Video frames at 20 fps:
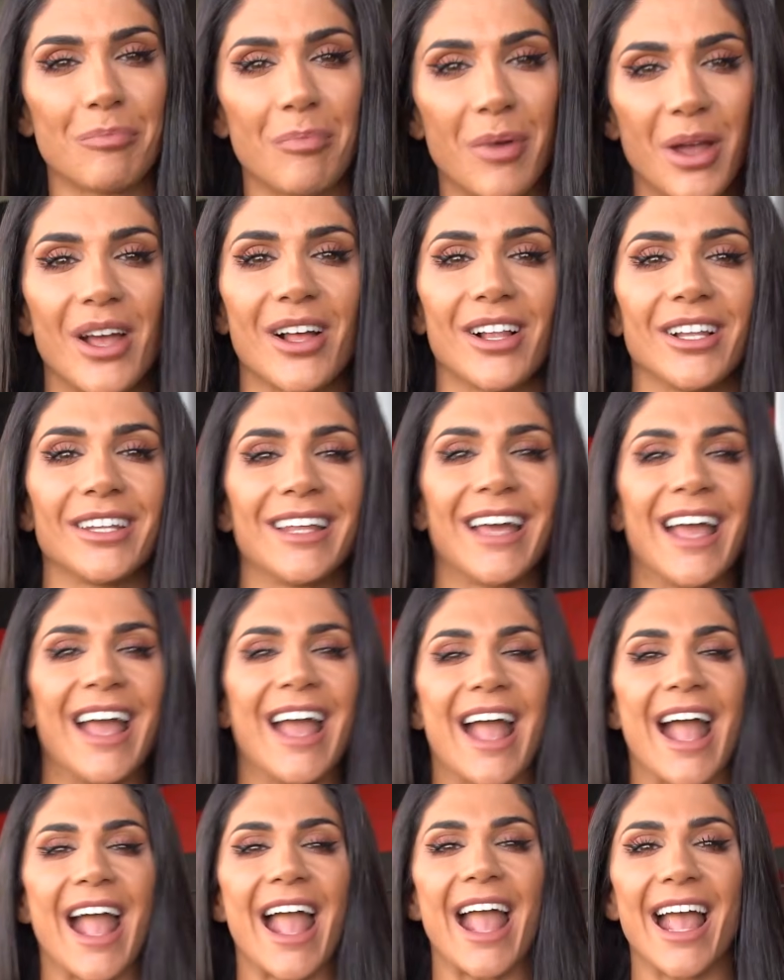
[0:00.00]
build
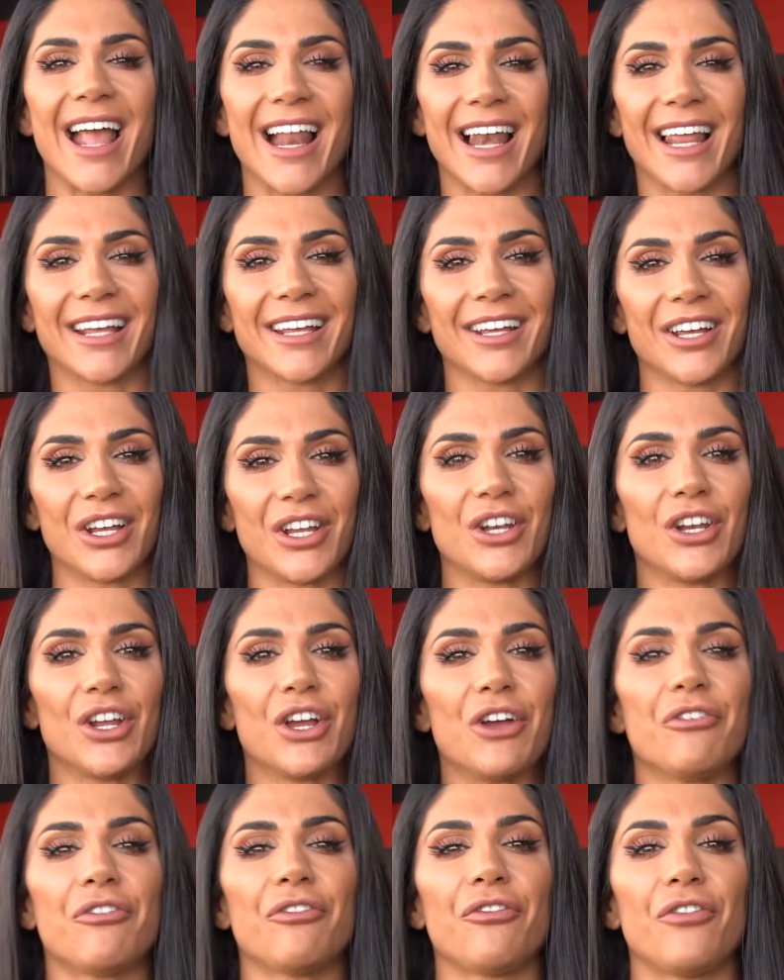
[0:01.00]
elegant,
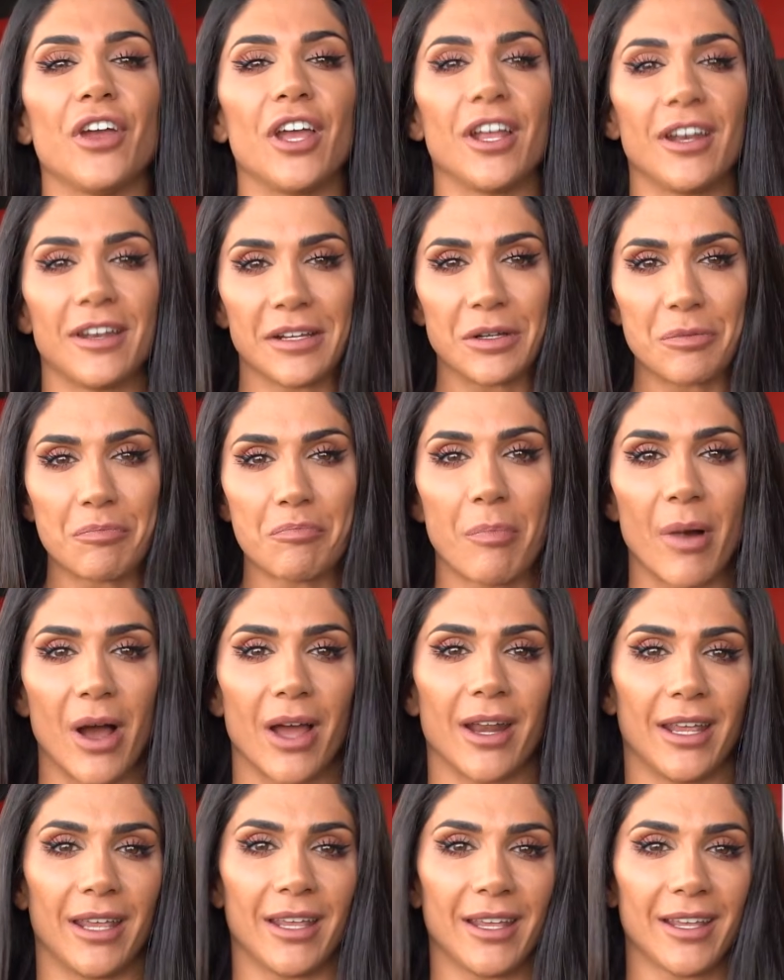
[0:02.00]
fit
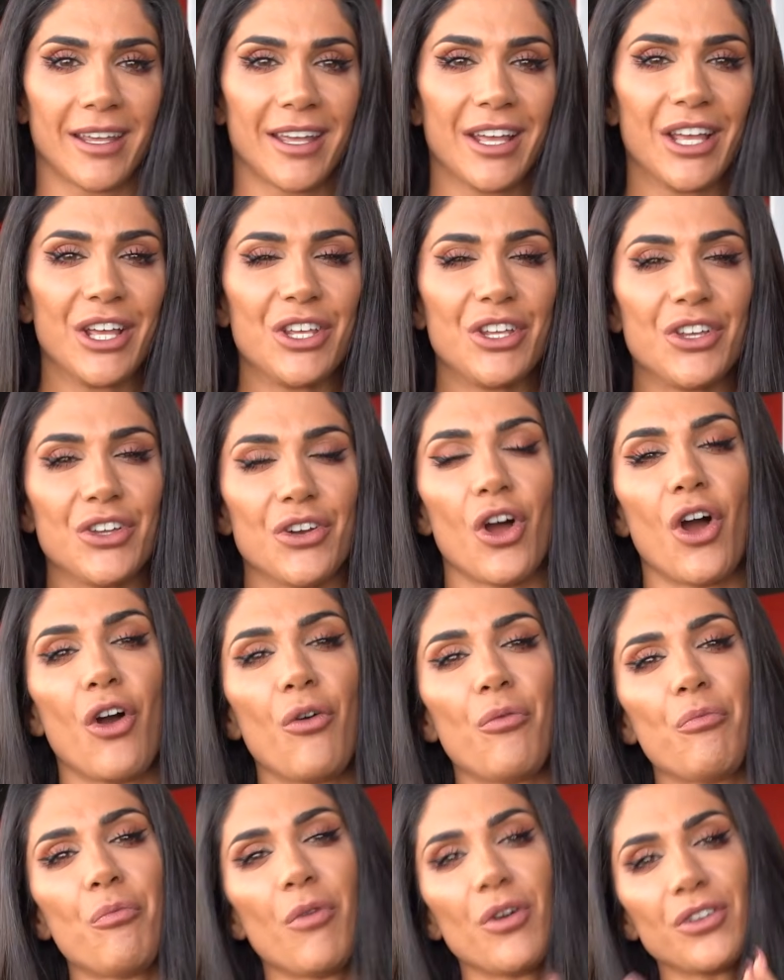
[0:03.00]
body. You
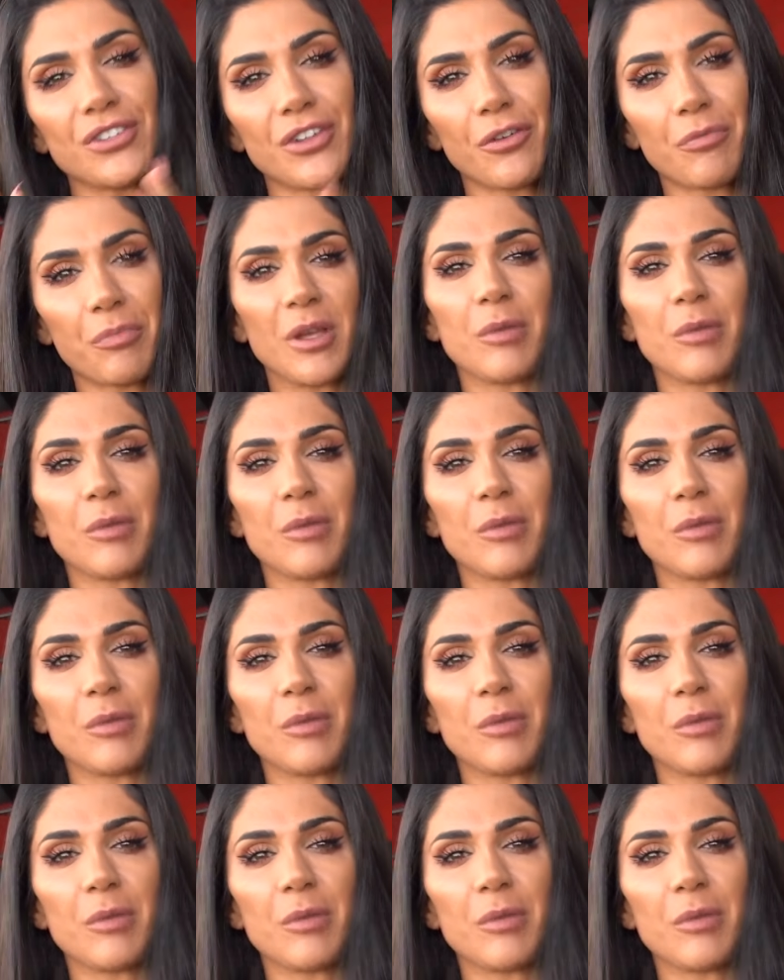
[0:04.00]
know, most of